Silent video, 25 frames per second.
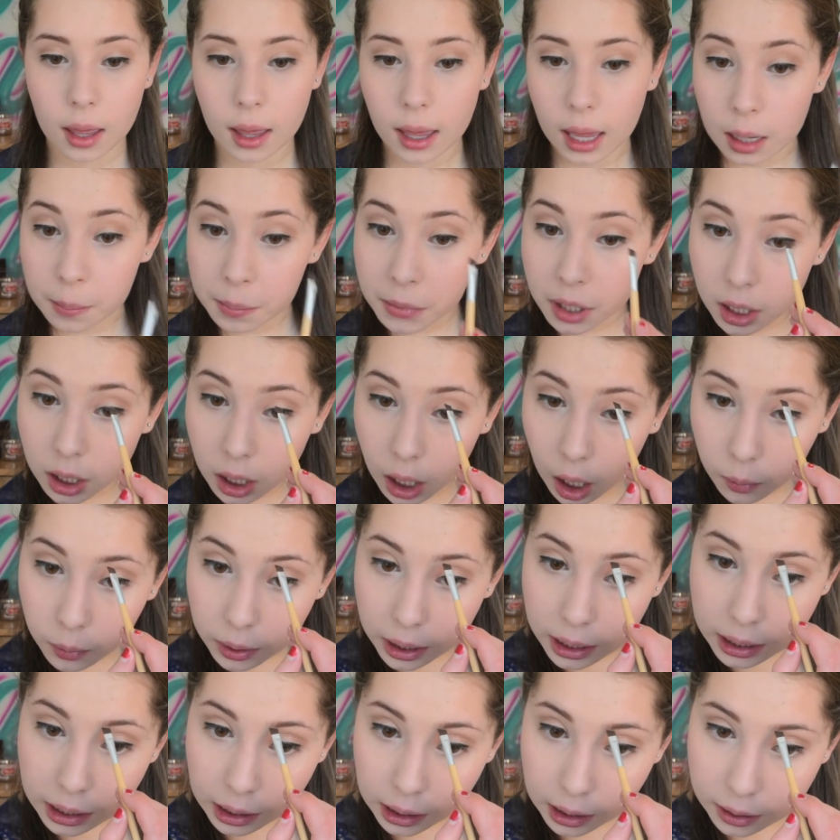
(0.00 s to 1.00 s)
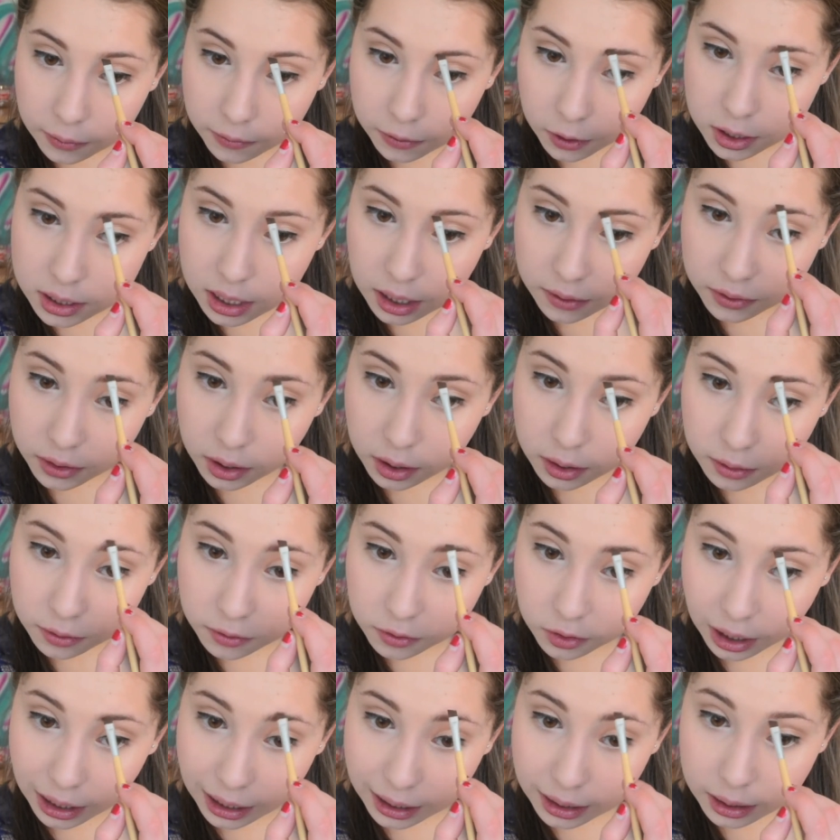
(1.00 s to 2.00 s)
And I'm going to go in, and first I fill in the
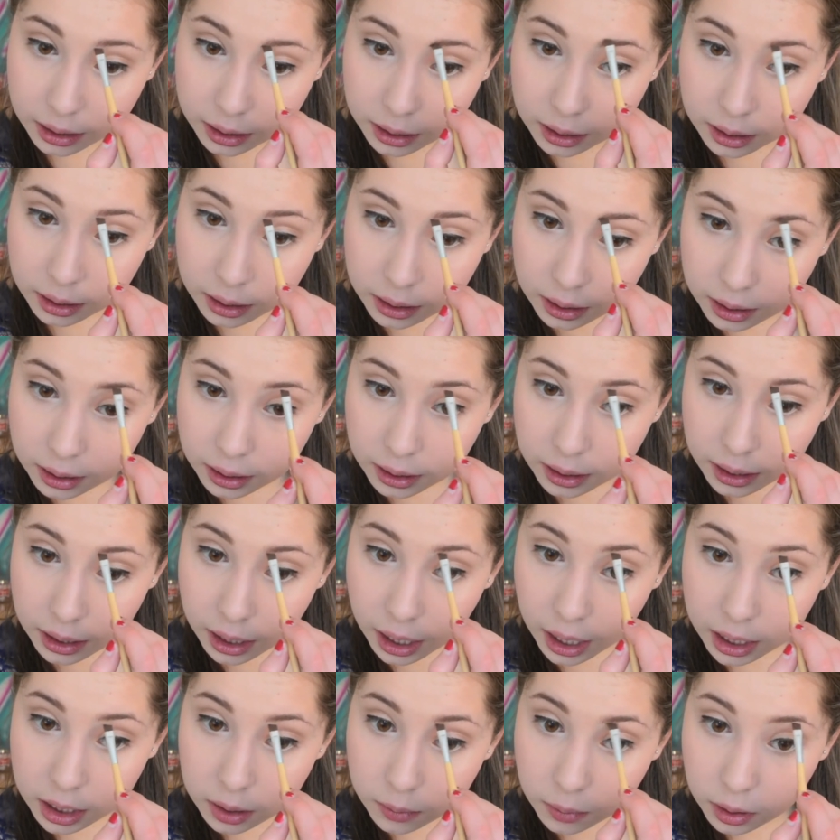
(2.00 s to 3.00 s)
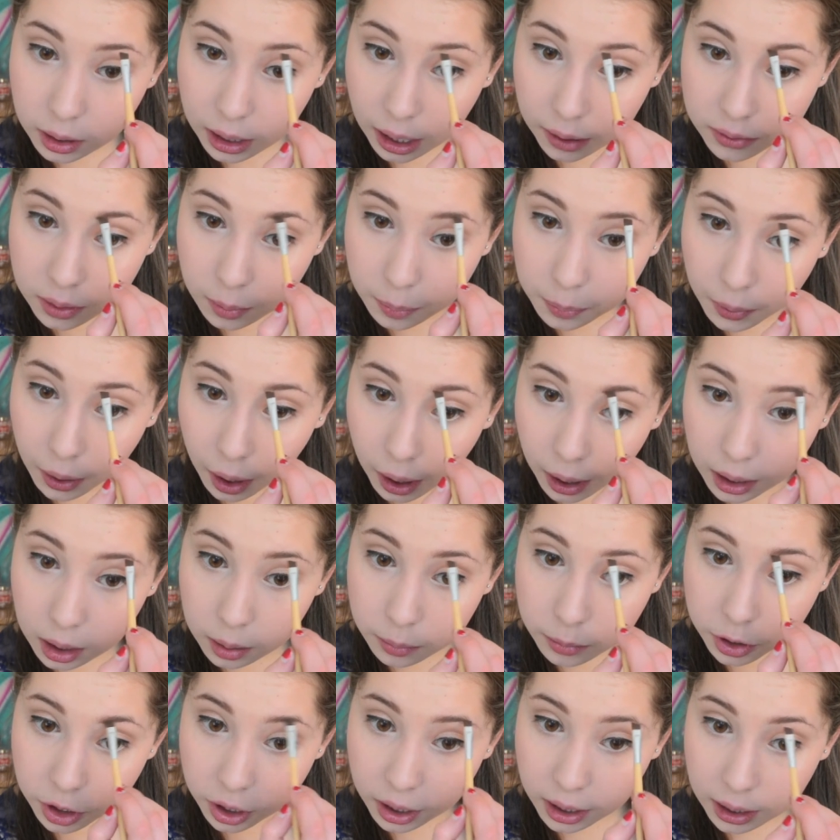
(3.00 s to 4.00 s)
front, and you have the
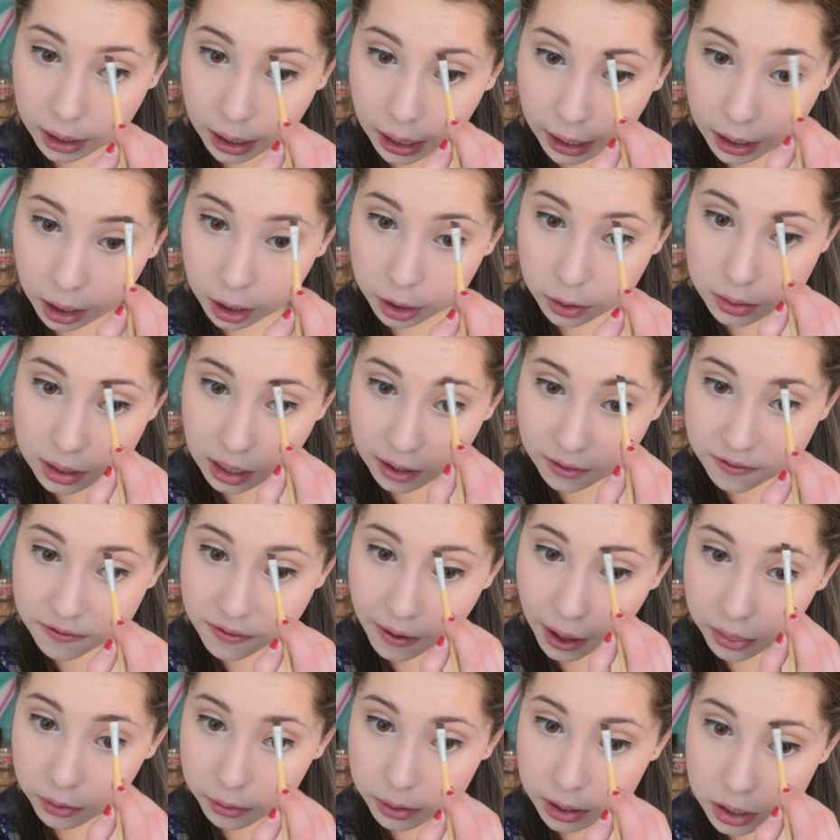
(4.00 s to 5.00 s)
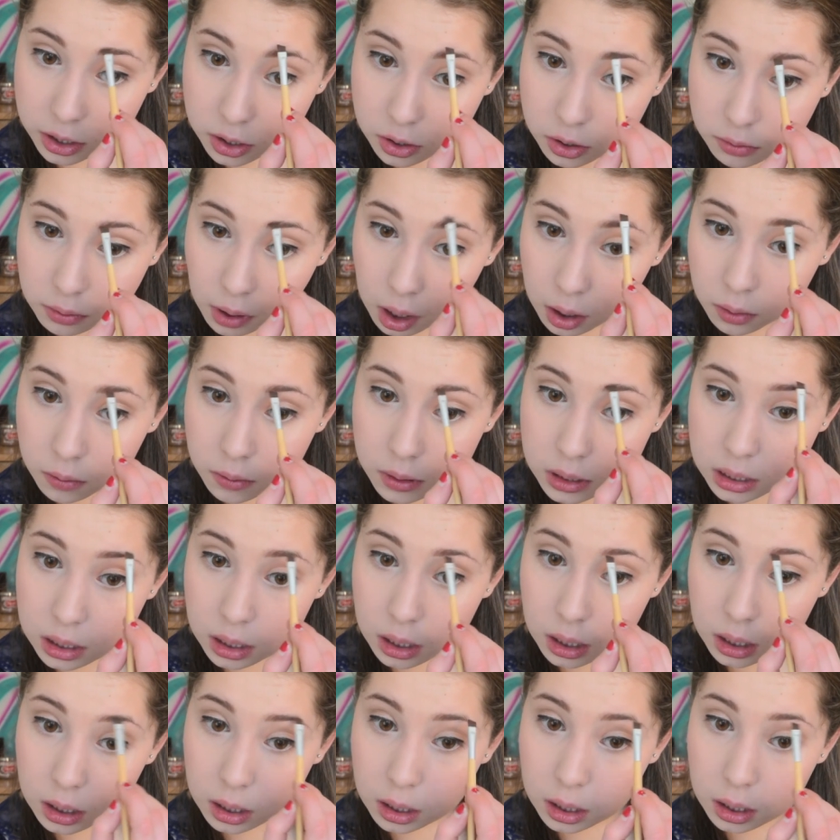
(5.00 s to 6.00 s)
bottom. You're going to kind of use like feathery strokes
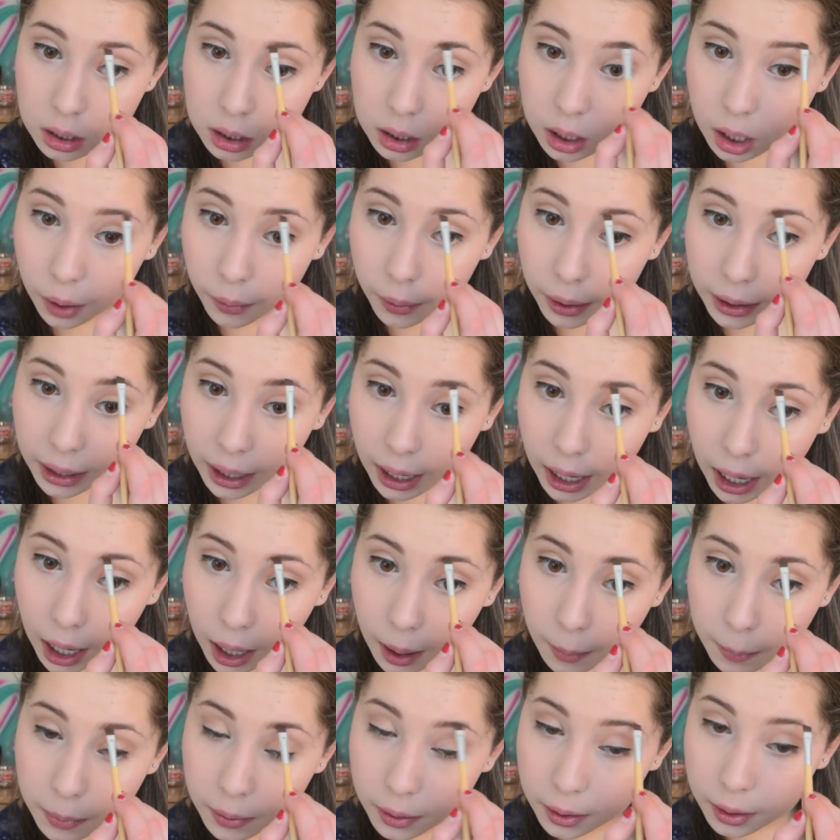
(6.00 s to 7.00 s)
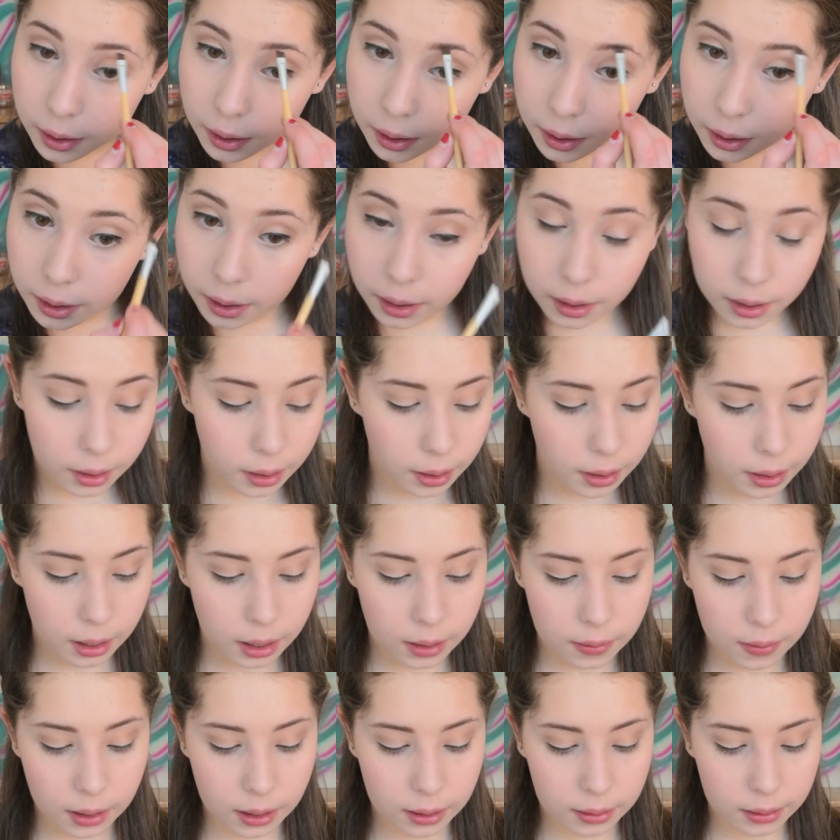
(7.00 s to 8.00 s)
going up.
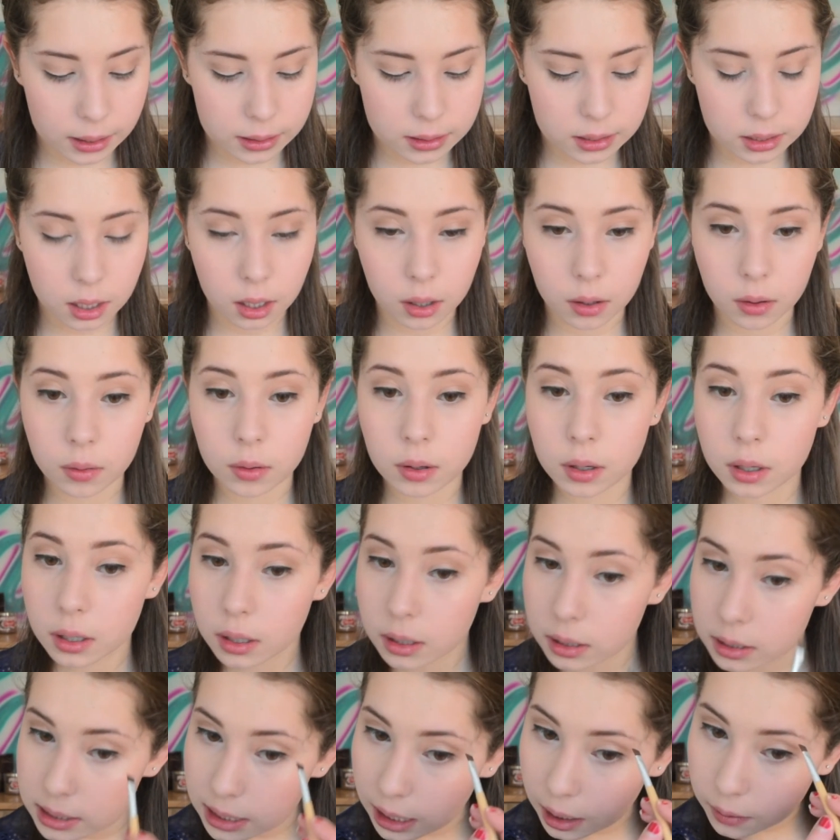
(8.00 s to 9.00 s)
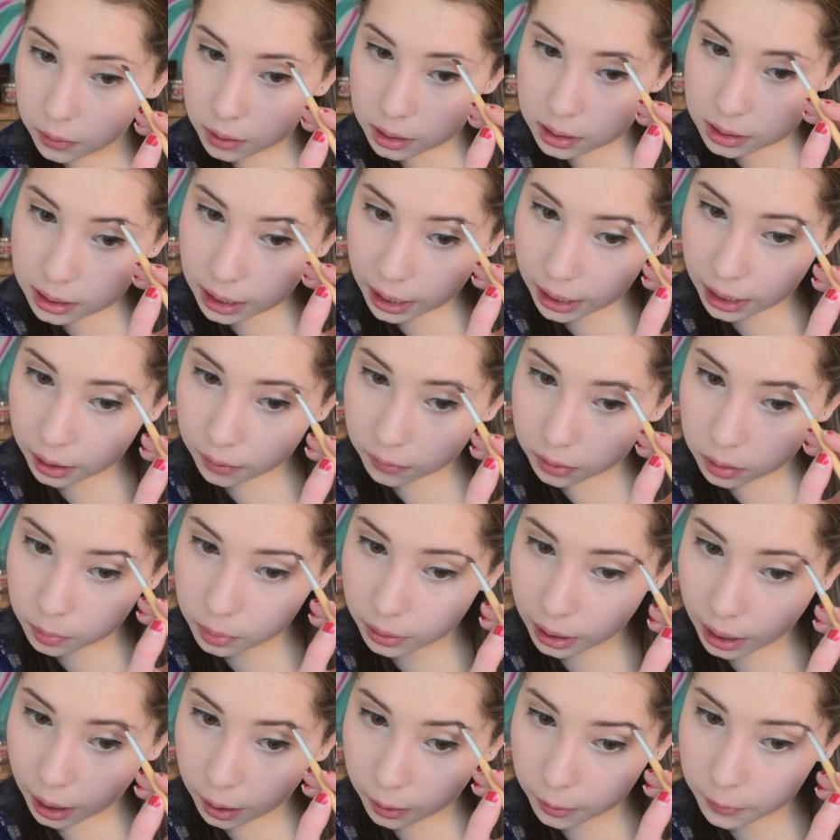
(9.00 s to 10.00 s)
And then I like to go down the tail of the
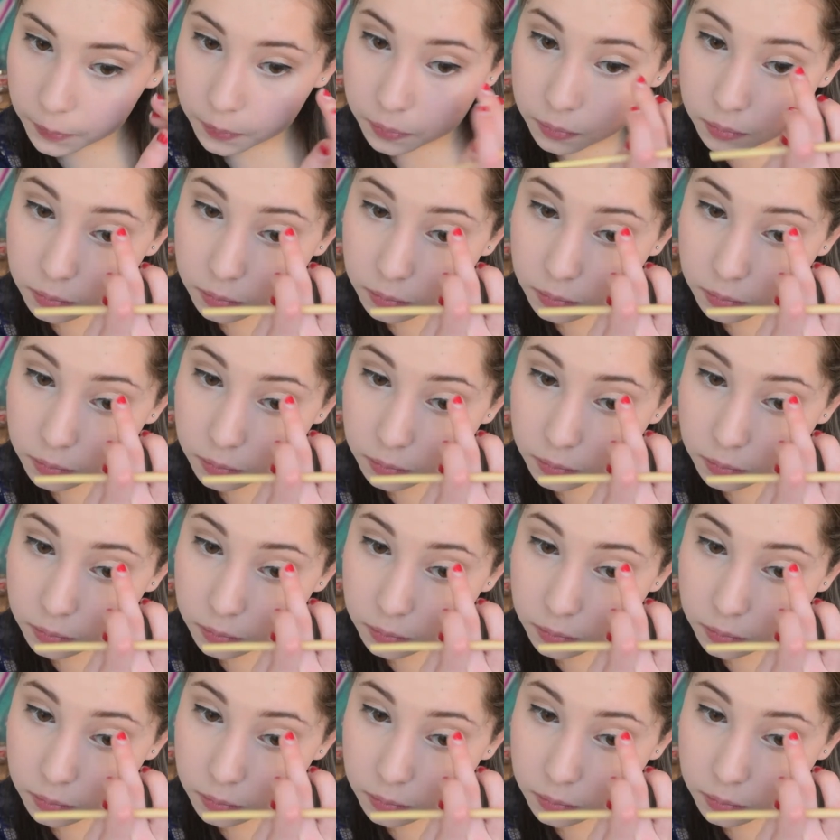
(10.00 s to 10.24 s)
brow.